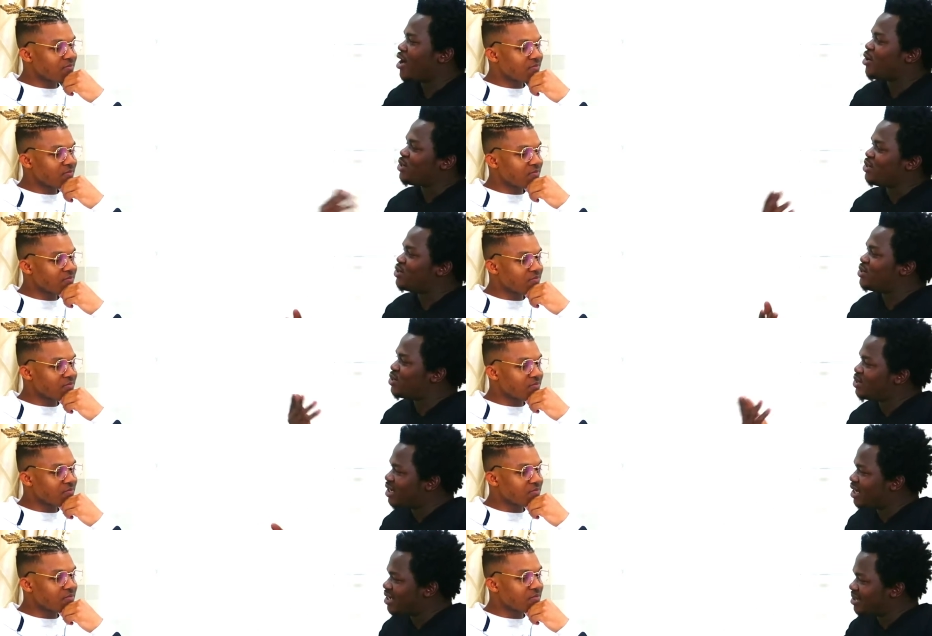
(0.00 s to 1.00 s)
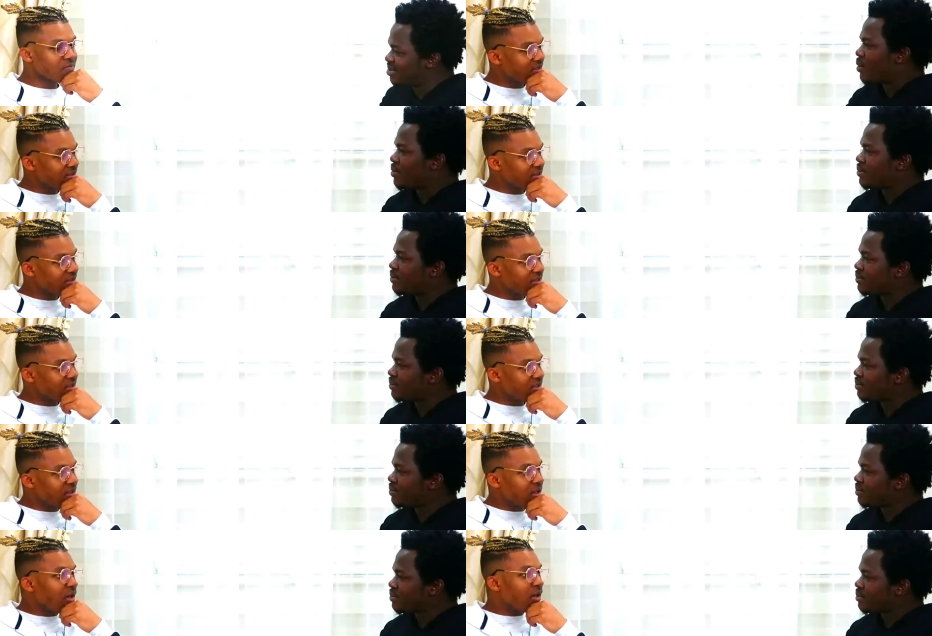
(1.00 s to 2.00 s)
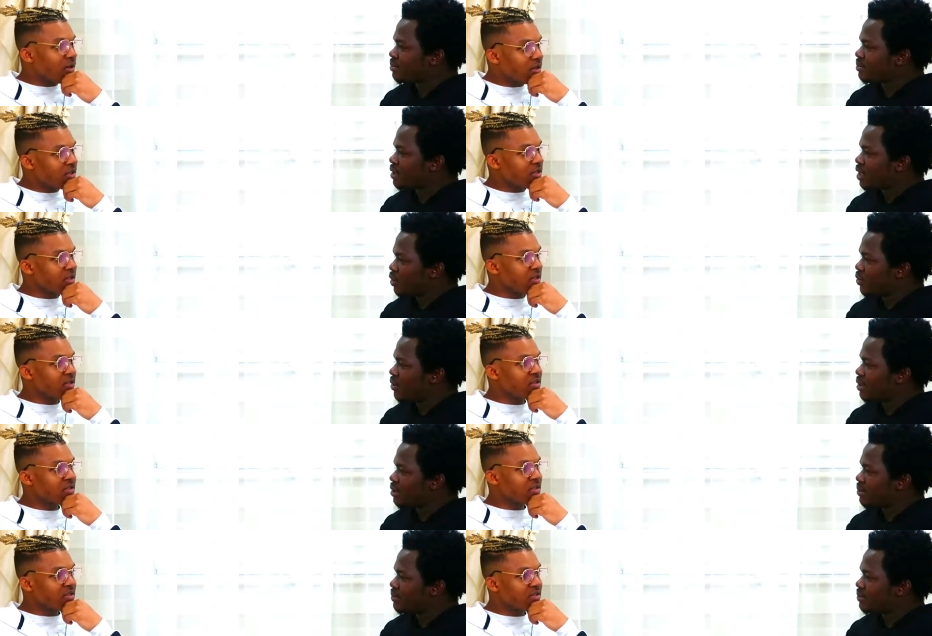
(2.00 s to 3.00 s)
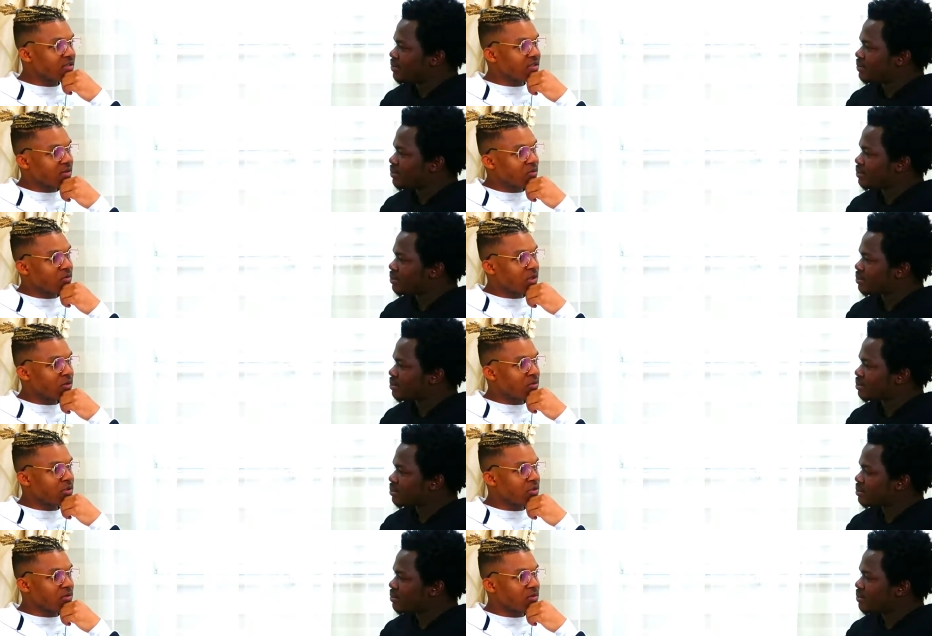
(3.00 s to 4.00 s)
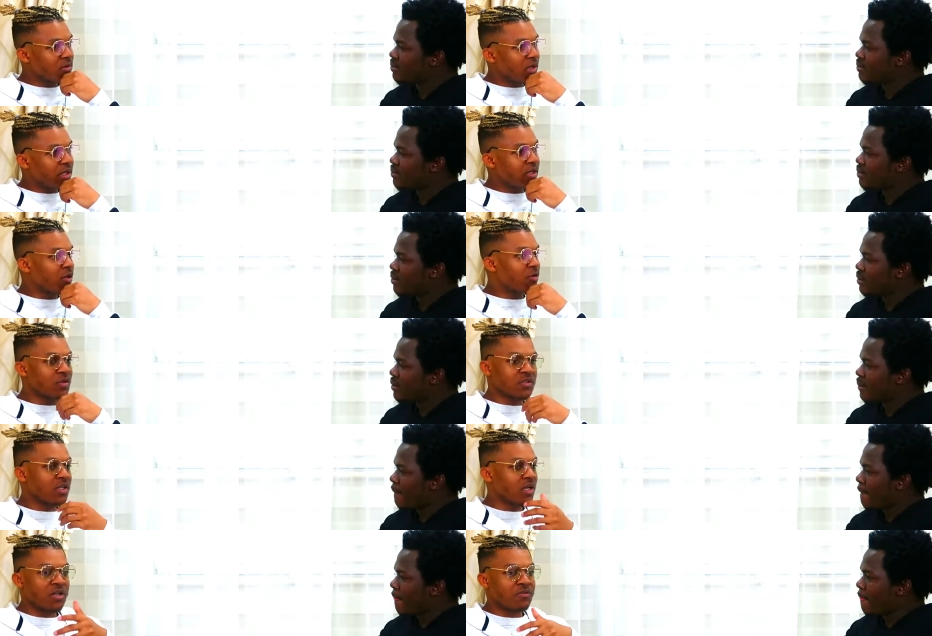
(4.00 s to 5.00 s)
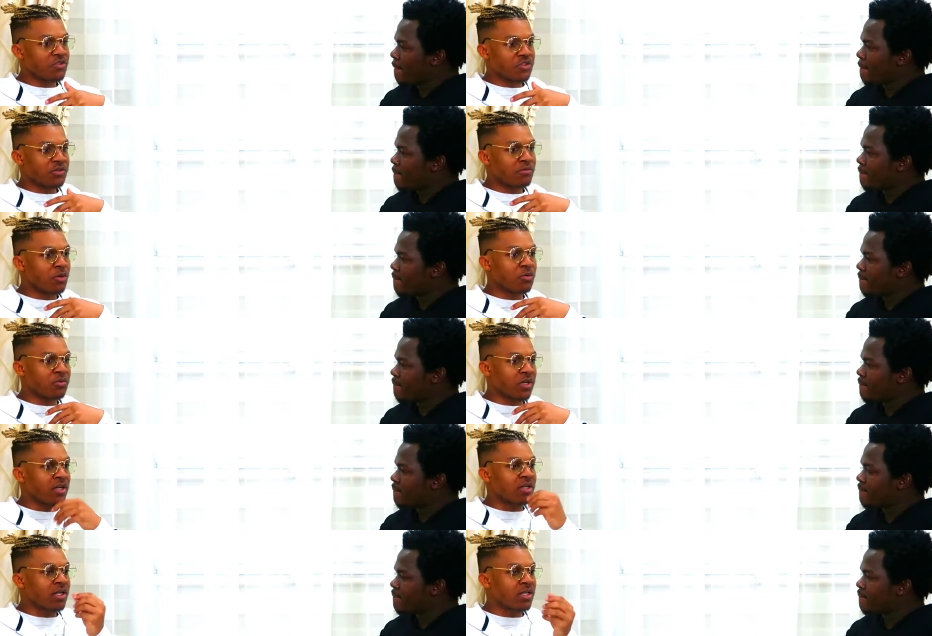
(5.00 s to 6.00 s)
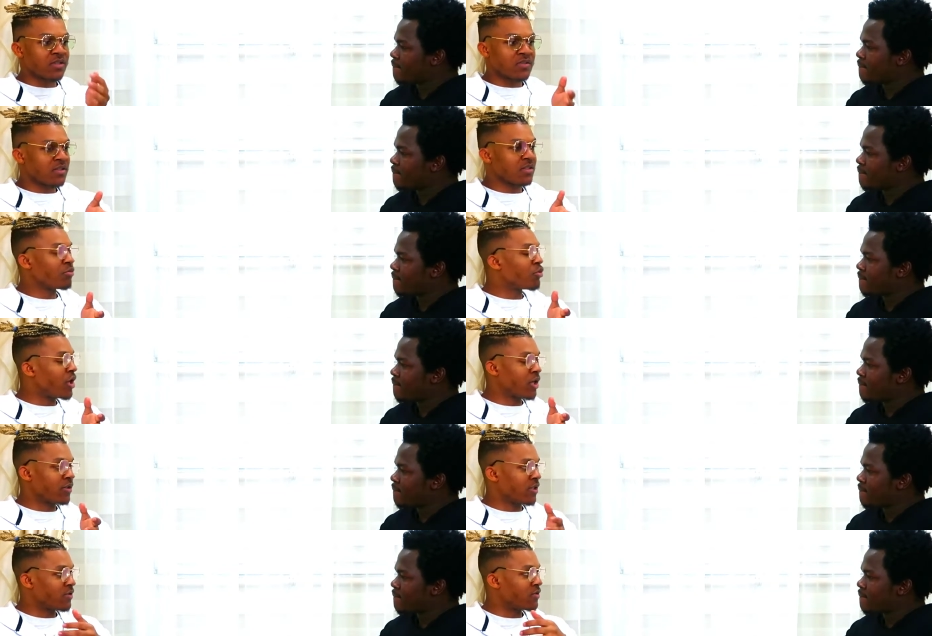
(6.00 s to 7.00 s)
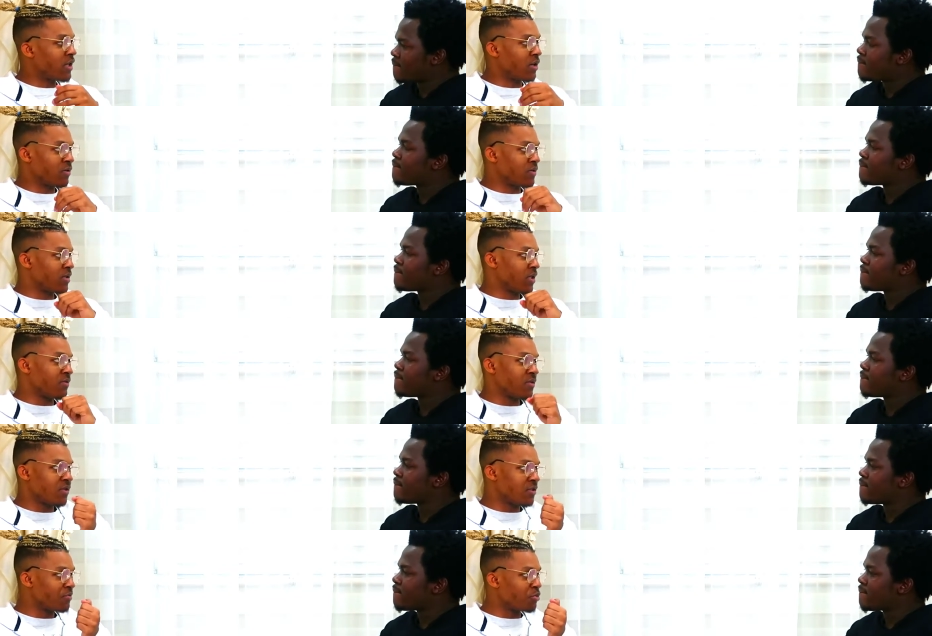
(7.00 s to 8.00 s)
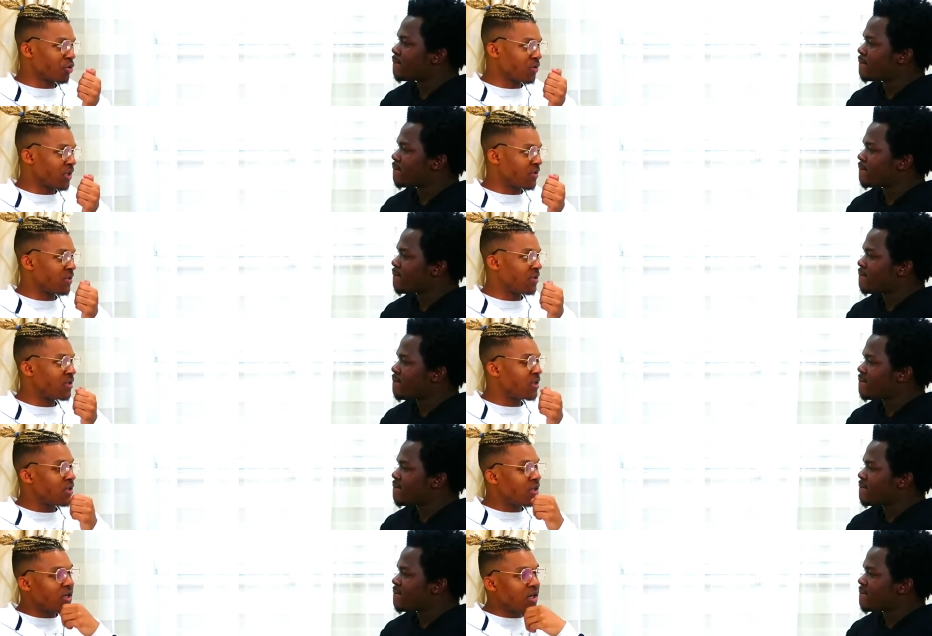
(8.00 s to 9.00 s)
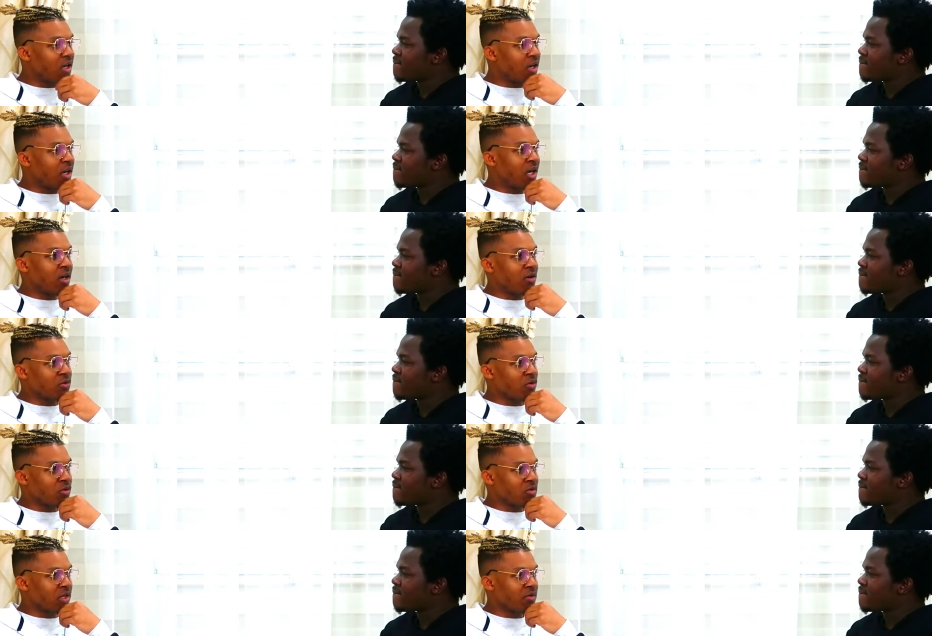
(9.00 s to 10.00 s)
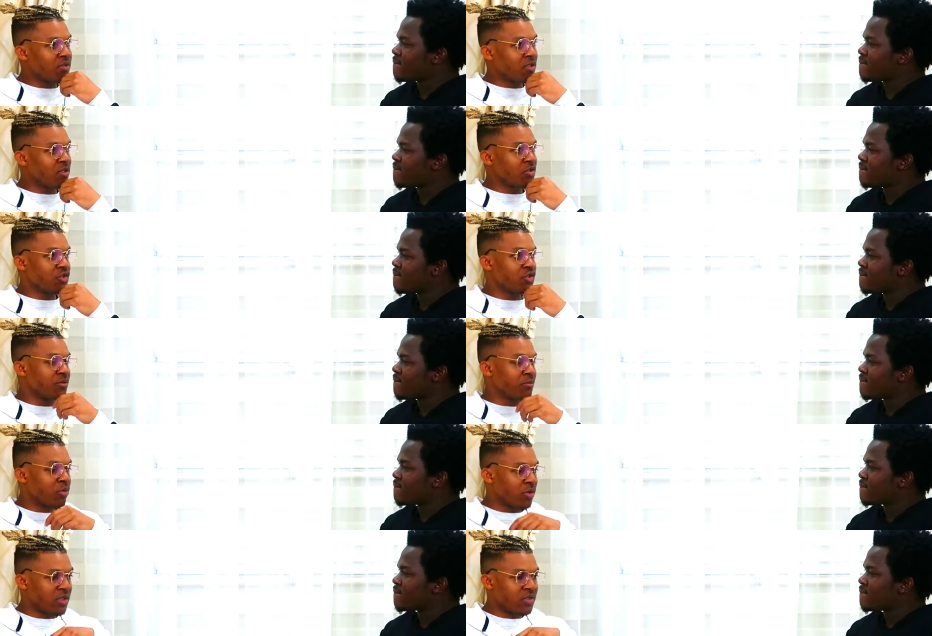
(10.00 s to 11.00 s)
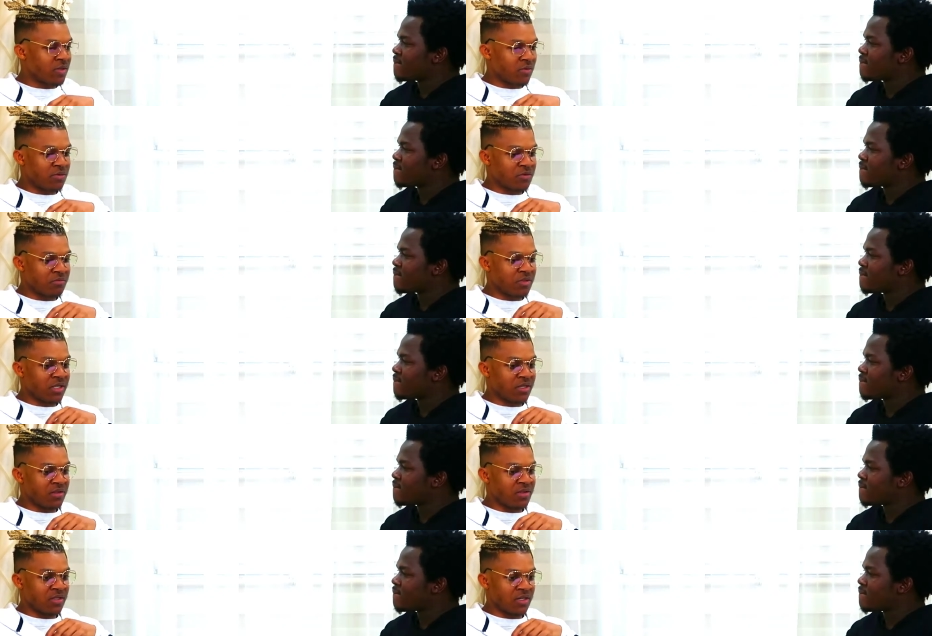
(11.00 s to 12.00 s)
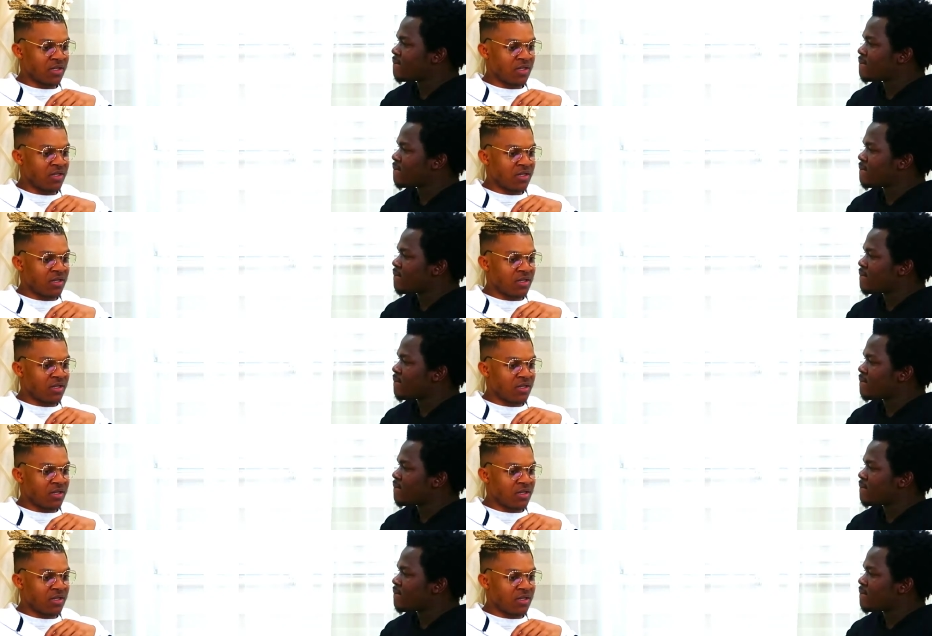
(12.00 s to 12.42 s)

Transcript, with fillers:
Speaker 1: How do you? Um, uh, uh, it, it's, it's, well, you like how I say life is on the move, and I can see the progress. I would say everything is progressing. Uh, of course, I've not gotten to the point I want to be at, uh,